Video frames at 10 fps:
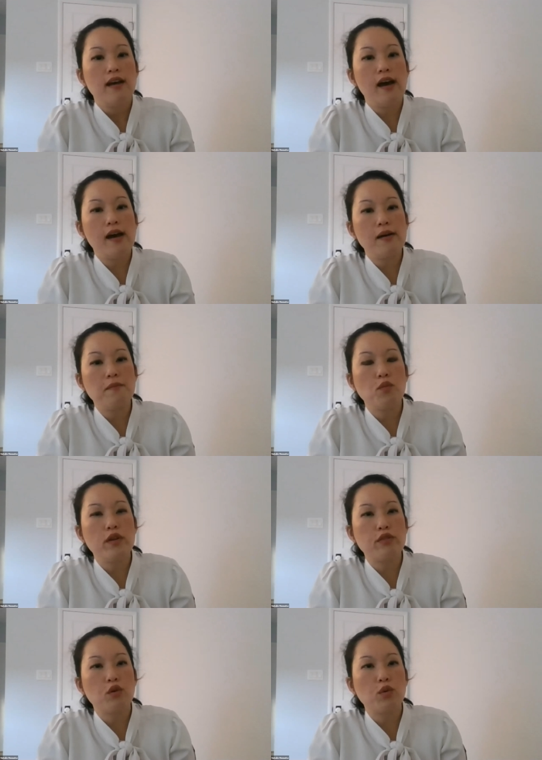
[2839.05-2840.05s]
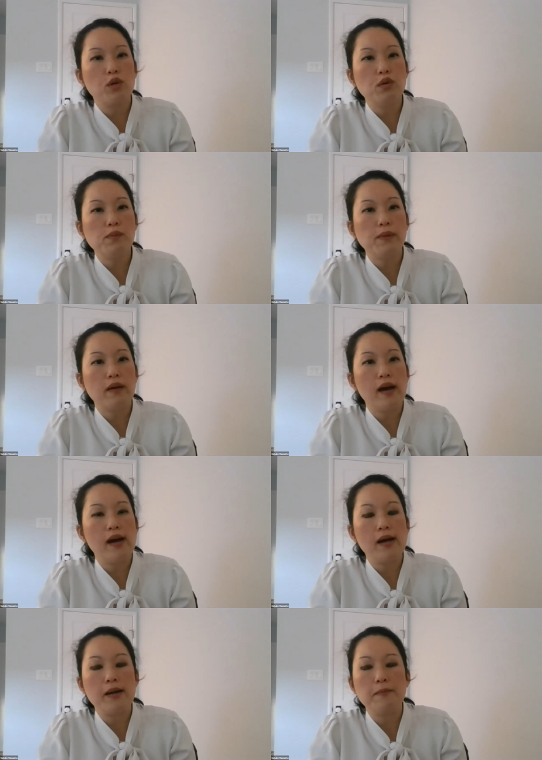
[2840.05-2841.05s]
um, with the group
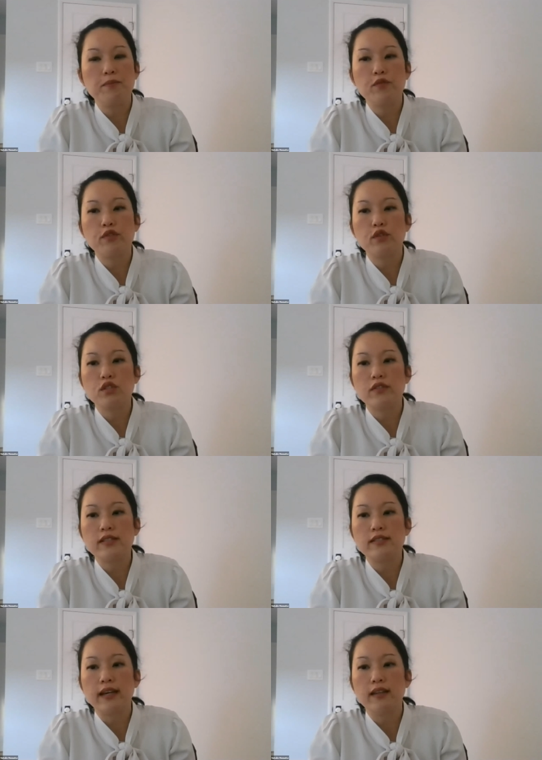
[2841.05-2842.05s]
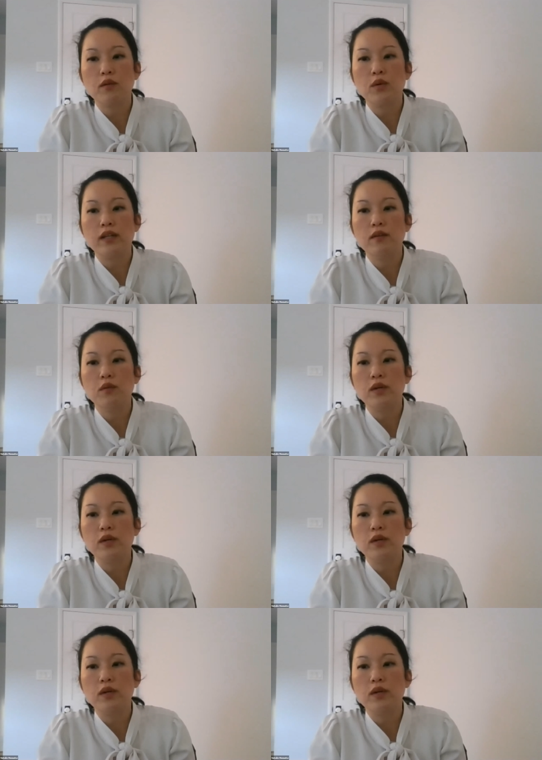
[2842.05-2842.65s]
um, for those of us that would,